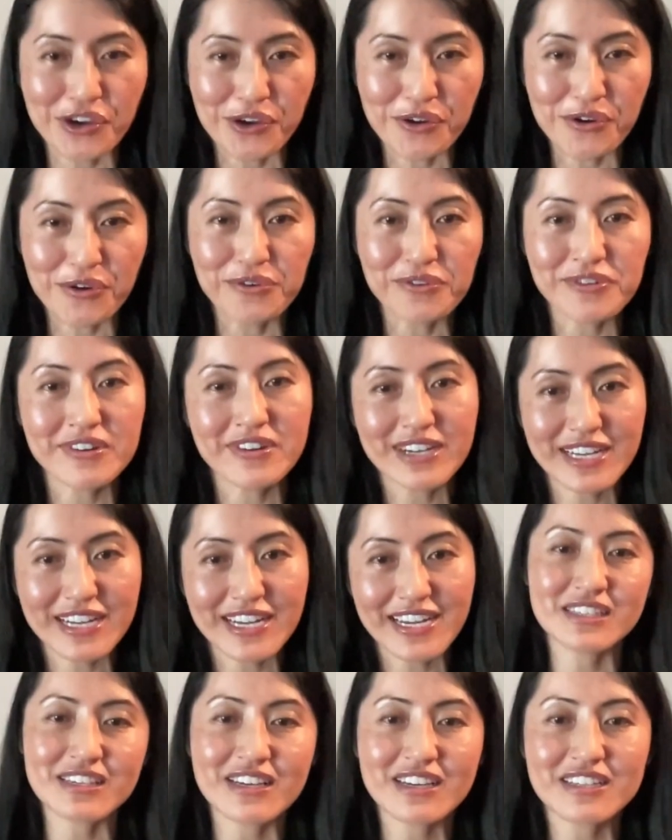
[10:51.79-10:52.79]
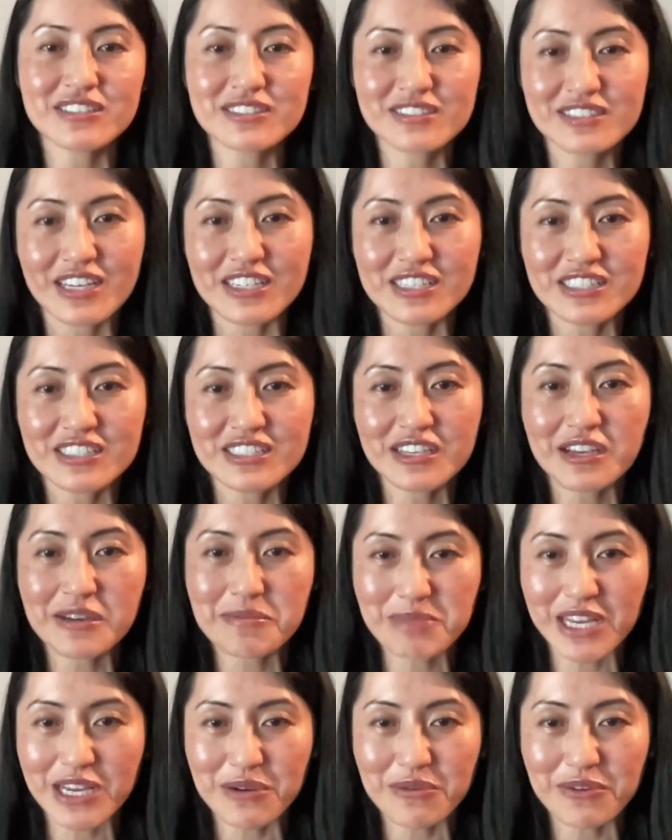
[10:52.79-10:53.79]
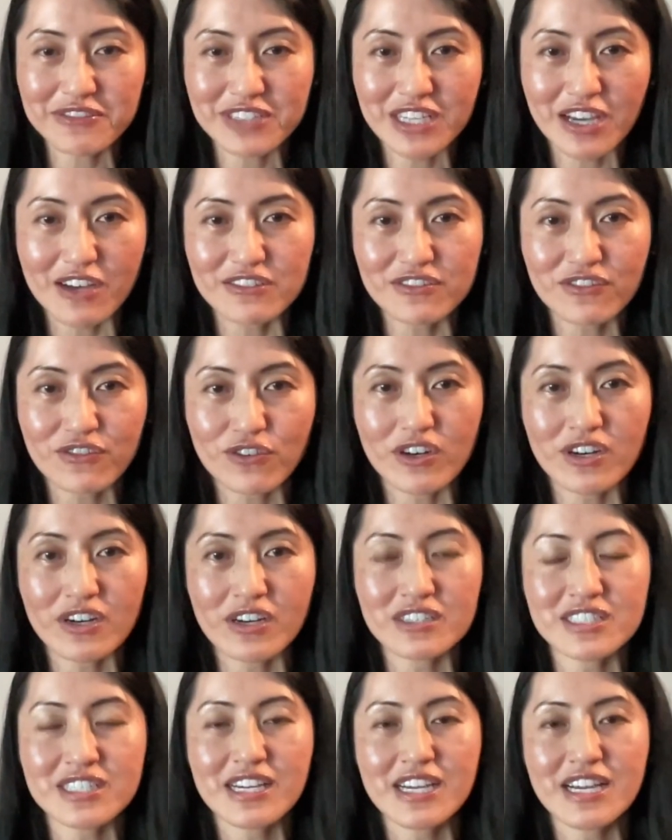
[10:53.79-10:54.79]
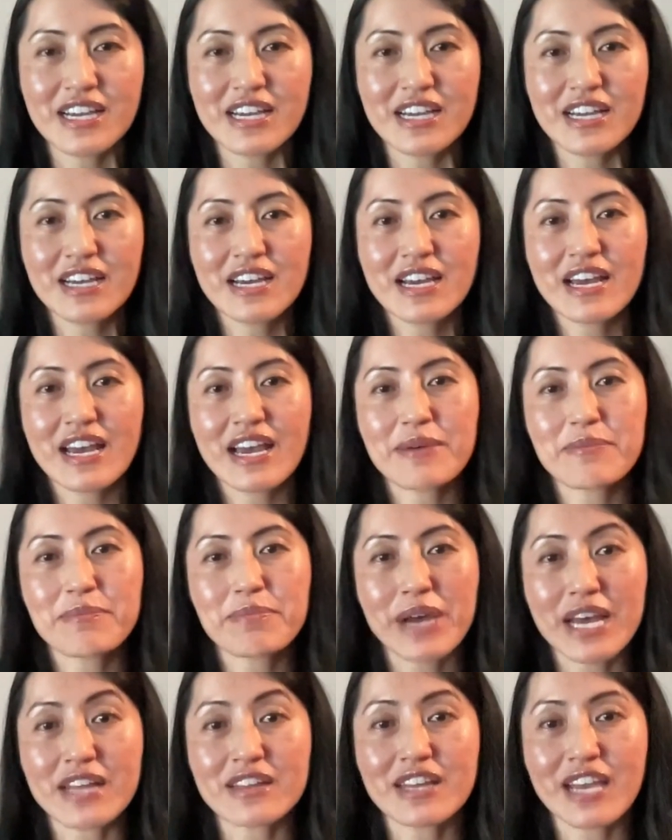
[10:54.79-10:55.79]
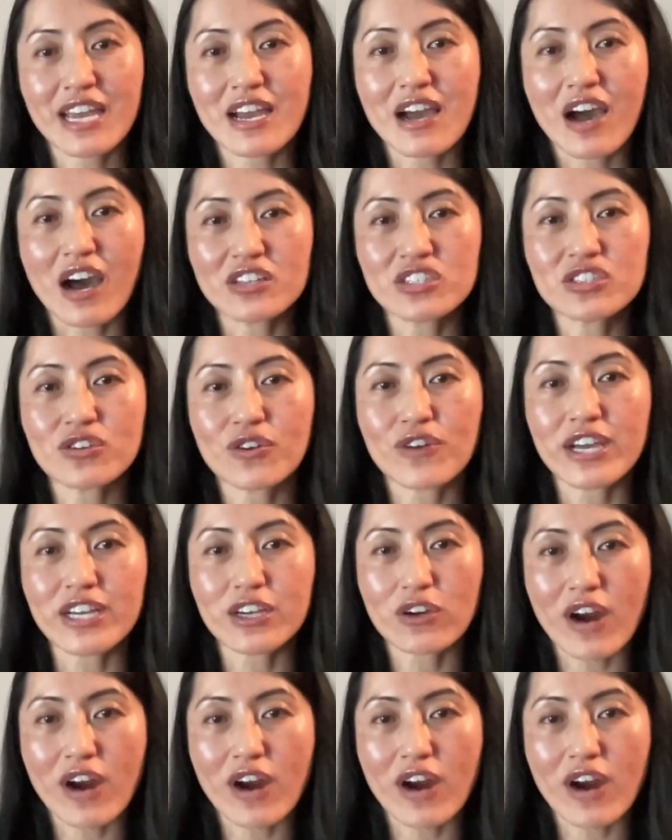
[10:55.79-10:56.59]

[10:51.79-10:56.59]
know, it does compete with Salesforce, but they also